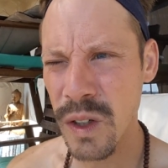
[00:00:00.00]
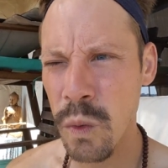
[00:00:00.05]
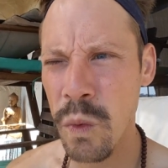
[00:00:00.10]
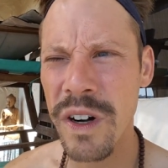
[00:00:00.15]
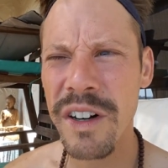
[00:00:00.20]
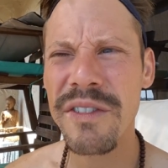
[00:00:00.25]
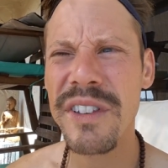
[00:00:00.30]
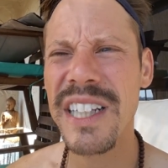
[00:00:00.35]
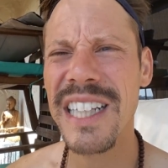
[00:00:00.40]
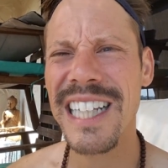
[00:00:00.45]

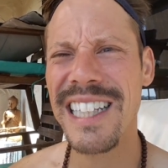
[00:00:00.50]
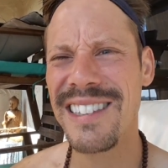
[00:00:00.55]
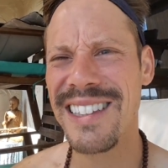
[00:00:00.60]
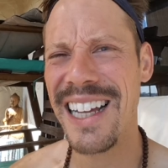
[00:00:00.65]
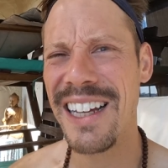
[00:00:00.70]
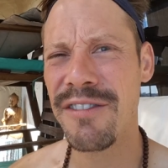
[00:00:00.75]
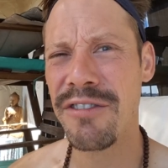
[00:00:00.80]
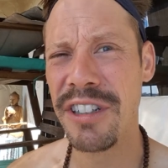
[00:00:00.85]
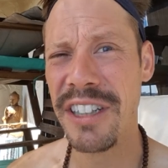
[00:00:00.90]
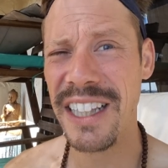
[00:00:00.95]
One of the things
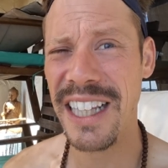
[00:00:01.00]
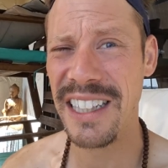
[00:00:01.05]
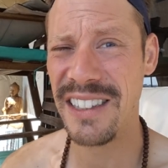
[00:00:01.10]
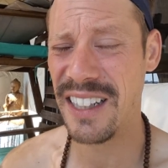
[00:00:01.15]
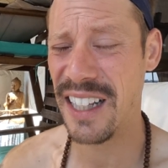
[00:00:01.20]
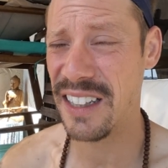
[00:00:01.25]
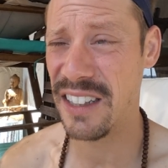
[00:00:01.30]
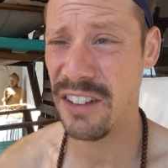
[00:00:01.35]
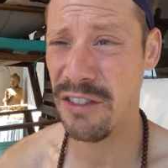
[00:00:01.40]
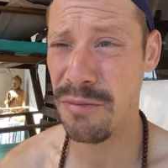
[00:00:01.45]
I've
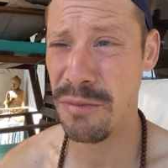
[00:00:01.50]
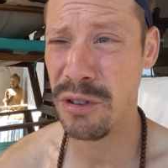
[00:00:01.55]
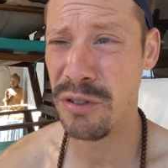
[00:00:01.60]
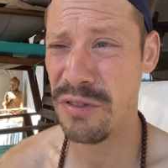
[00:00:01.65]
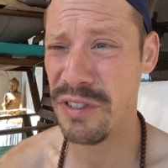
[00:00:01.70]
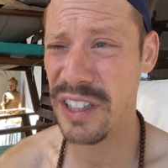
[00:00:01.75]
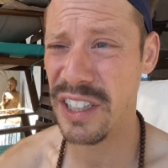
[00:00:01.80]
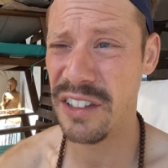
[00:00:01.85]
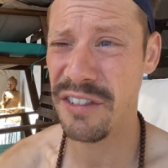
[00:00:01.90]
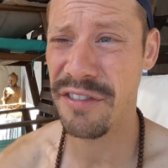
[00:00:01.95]
realized as I've
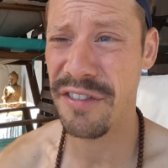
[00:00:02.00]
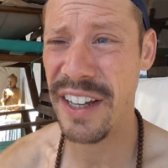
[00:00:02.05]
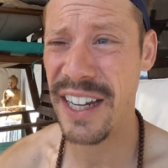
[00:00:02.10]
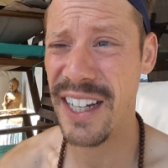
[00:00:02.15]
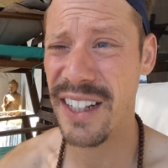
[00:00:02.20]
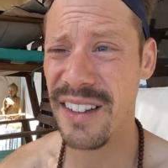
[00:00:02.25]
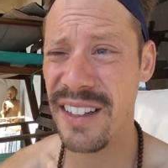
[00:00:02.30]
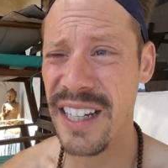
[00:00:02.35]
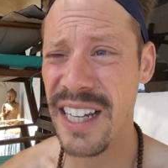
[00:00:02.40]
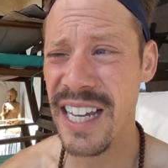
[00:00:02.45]
moved into
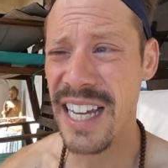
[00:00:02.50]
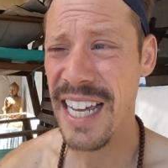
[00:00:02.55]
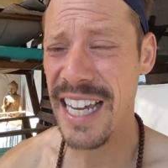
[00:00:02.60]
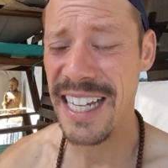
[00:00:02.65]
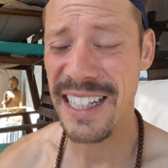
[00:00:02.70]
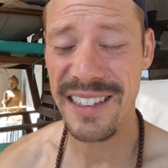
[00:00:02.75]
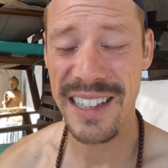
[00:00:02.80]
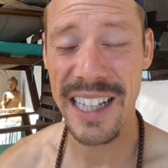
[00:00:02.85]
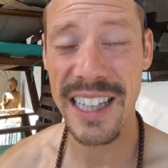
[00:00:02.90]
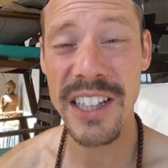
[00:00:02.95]
faith
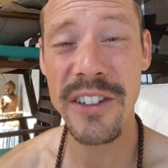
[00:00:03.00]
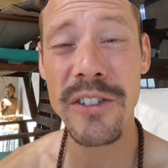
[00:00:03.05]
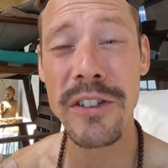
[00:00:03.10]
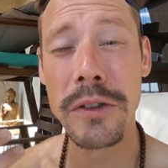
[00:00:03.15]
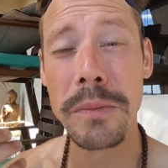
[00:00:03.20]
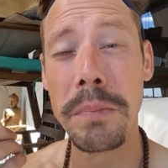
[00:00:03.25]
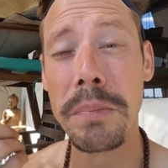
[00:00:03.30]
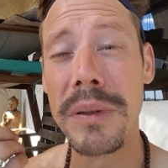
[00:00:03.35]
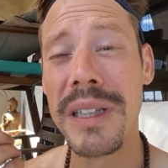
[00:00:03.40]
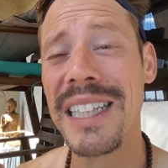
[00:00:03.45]
is that there
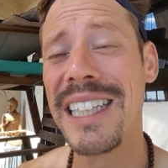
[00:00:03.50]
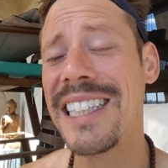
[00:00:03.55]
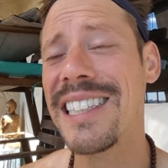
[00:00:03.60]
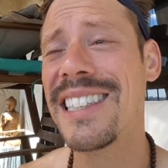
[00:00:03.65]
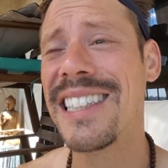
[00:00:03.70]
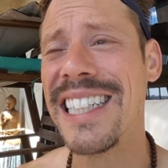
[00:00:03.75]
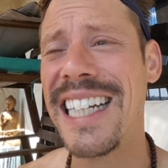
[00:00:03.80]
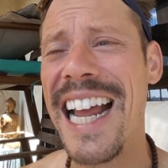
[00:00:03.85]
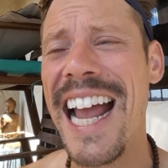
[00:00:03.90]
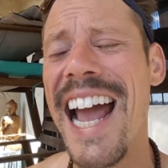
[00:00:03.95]
is
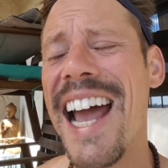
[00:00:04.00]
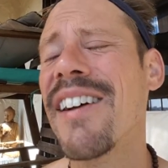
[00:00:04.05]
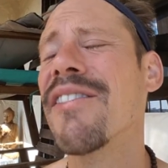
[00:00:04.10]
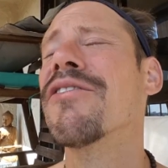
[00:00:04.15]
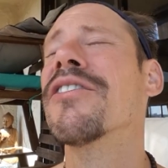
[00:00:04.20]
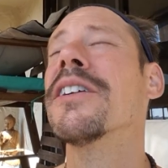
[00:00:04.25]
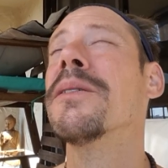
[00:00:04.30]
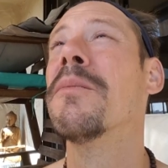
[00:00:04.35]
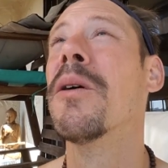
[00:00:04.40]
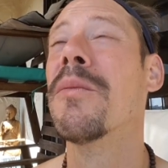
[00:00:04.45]
bliss in
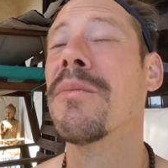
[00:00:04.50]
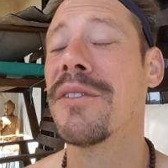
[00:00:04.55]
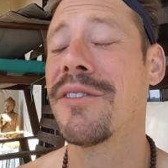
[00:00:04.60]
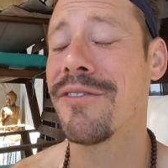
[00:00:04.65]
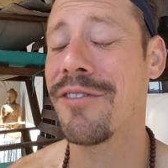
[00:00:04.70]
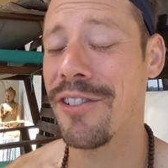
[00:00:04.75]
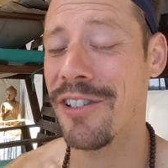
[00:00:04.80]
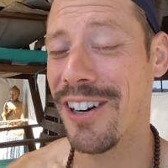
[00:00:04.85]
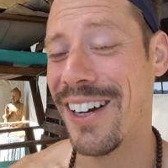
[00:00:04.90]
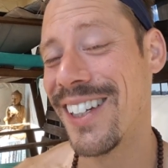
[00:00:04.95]
every moment
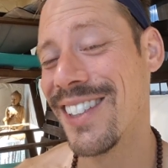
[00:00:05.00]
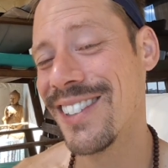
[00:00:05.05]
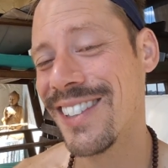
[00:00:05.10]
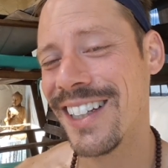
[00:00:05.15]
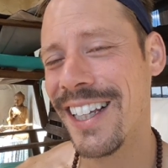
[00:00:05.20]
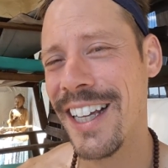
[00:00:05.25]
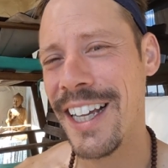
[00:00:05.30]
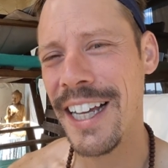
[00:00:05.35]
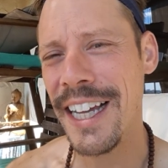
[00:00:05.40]
for us.